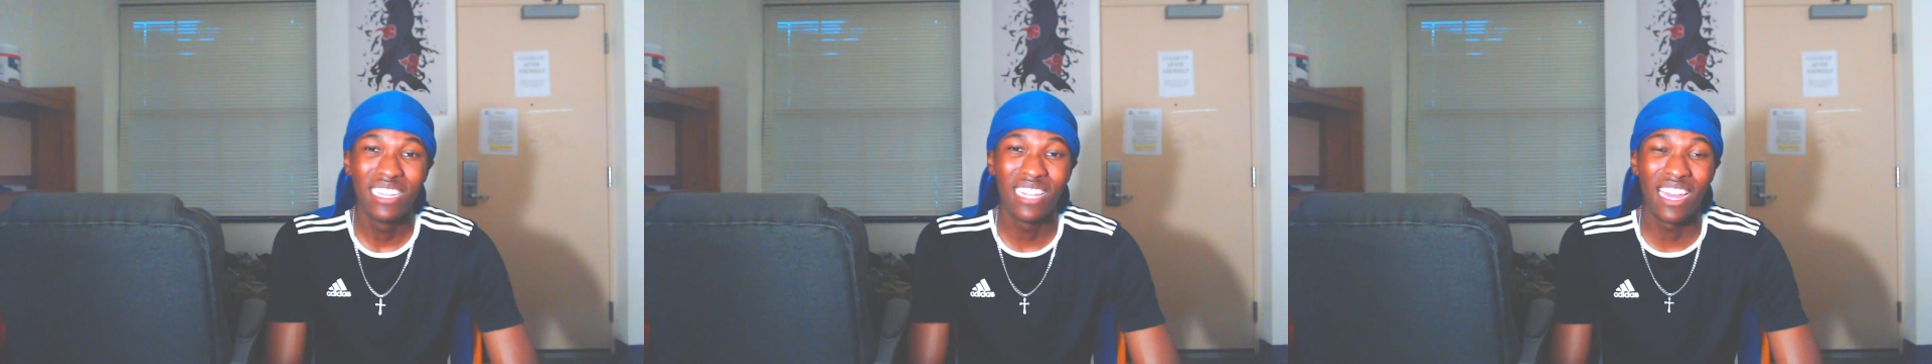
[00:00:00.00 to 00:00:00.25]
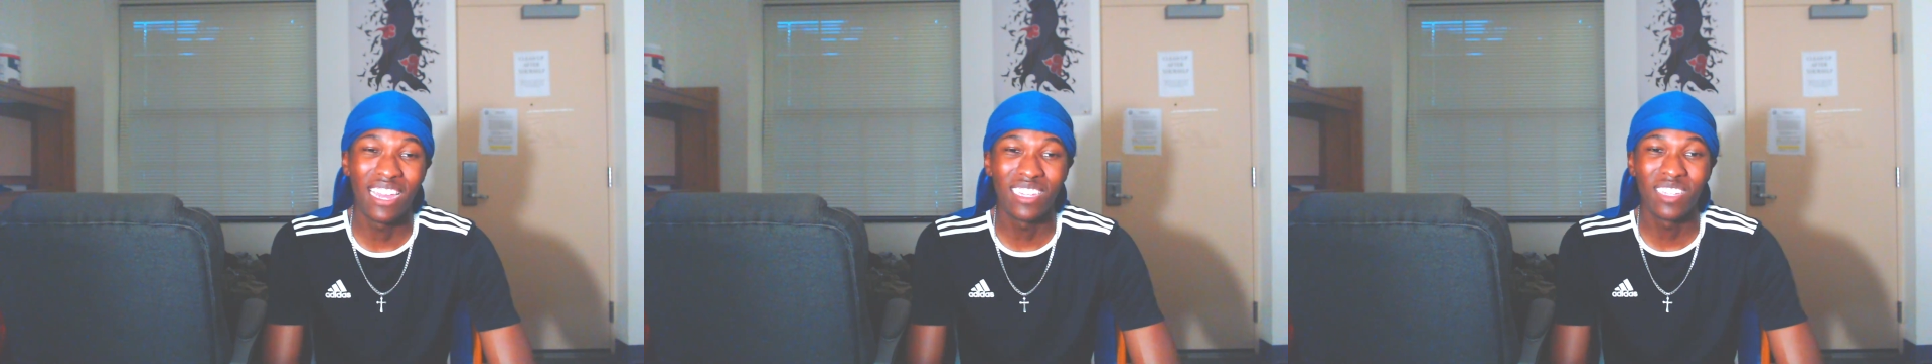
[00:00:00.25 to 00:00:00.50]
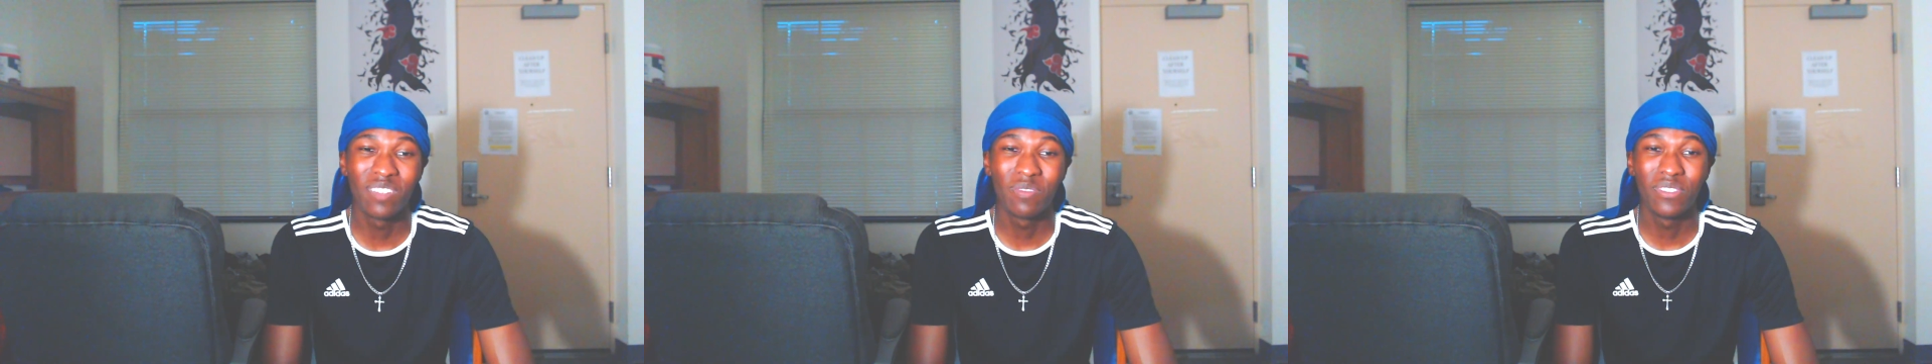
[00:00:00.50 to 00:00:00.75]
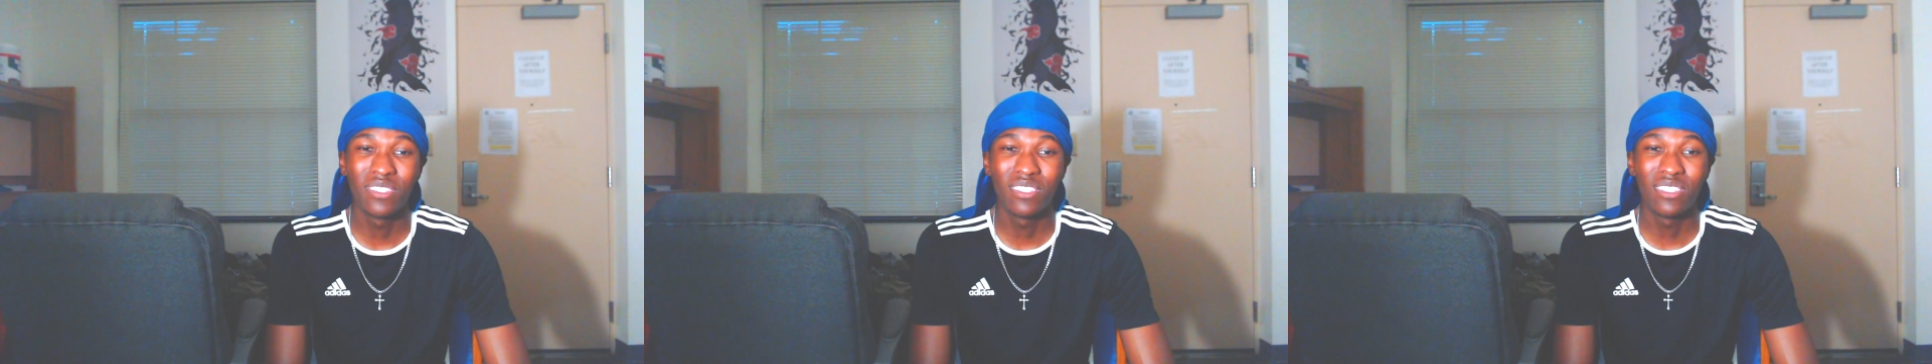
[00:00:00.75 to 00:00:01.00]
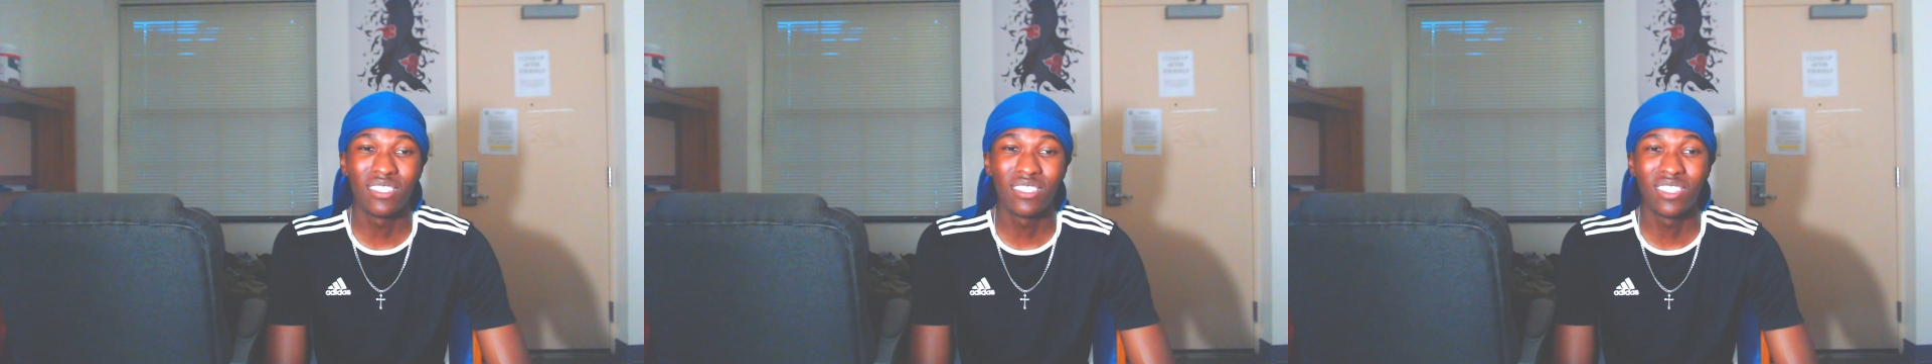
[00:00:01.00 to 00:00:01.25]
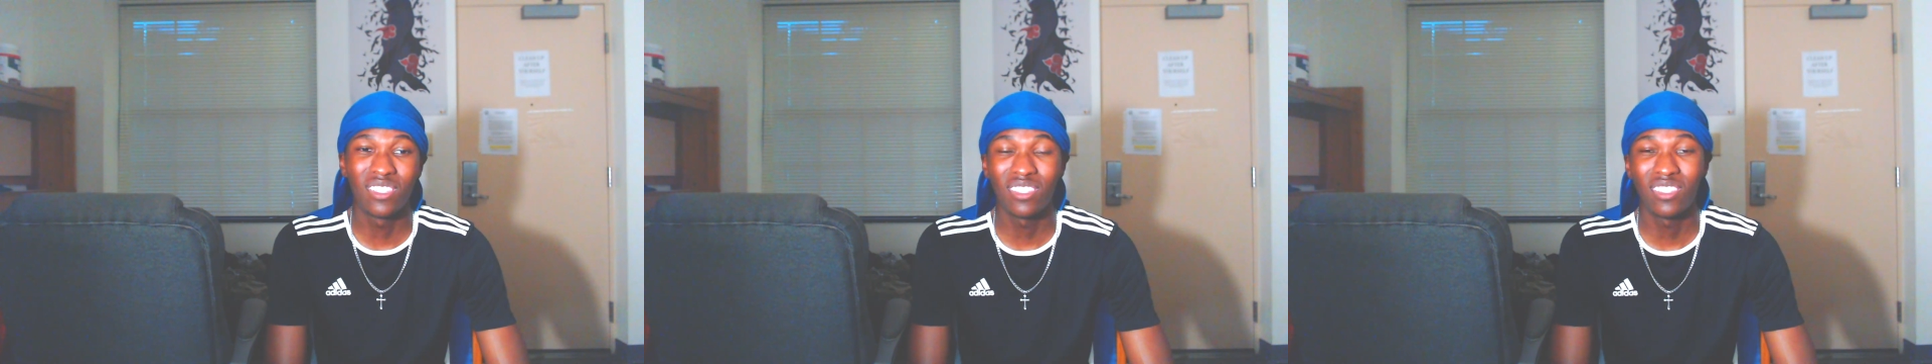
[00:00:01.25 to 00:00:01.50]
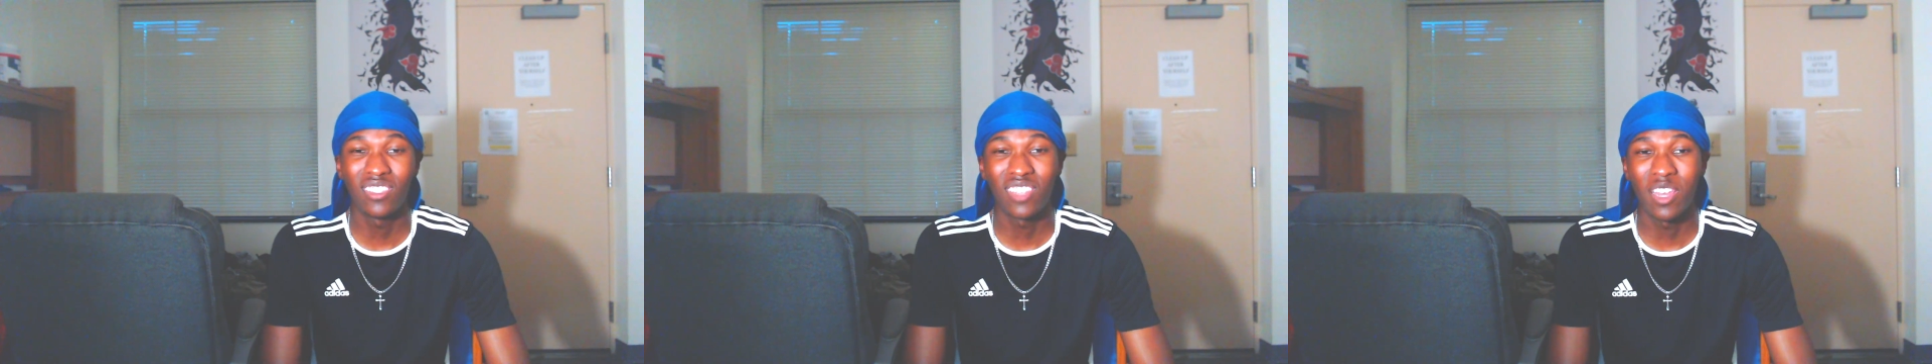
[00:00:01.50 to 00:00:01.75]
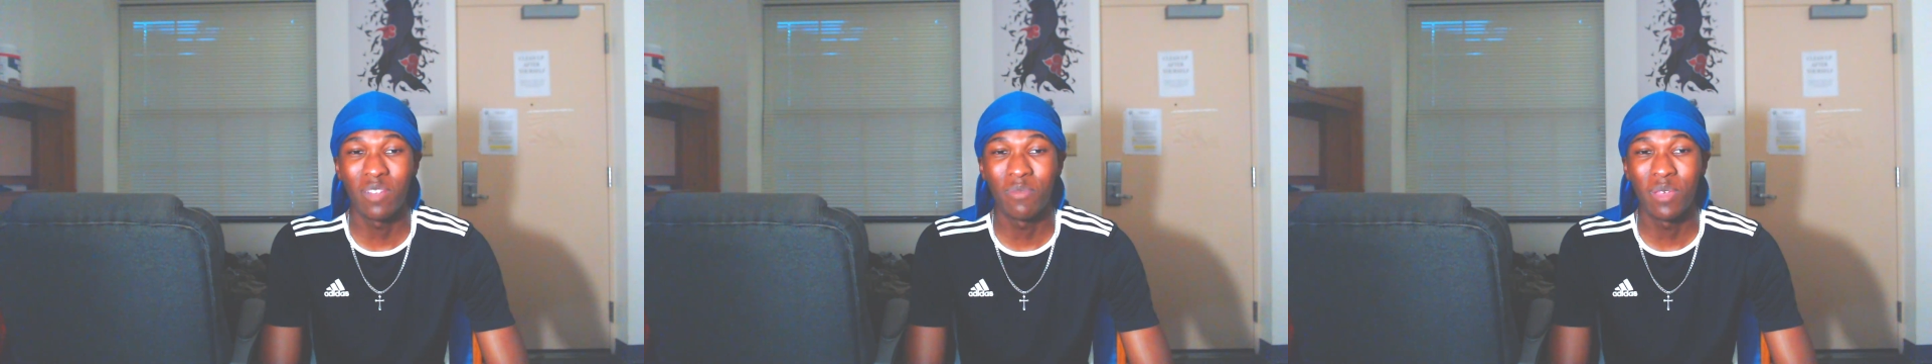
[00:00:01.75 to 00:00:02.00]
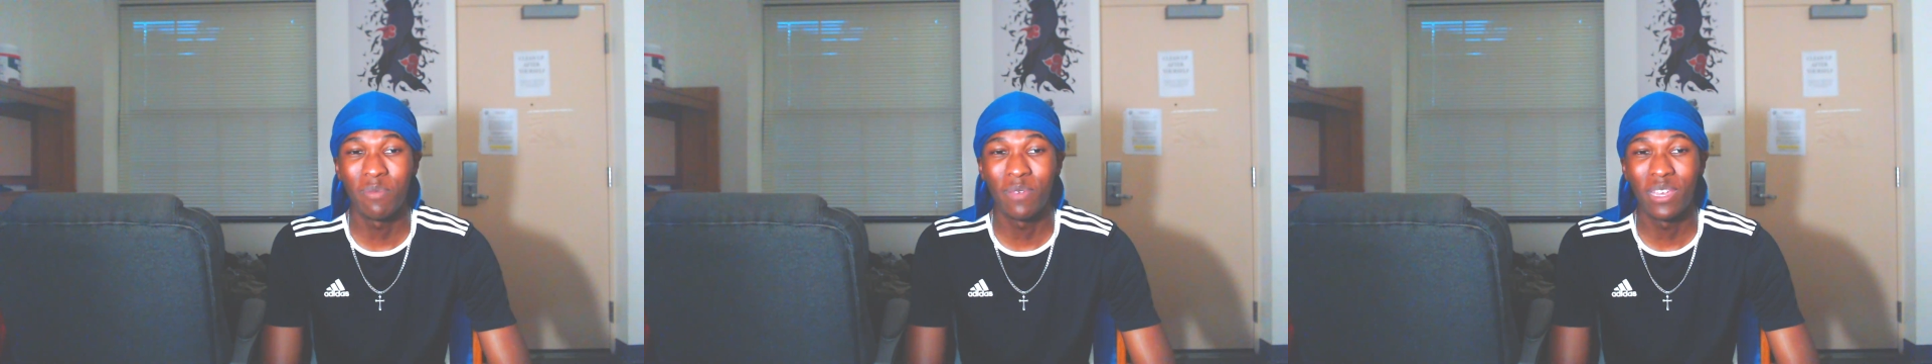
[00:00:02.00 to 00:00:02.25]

Like, this anime,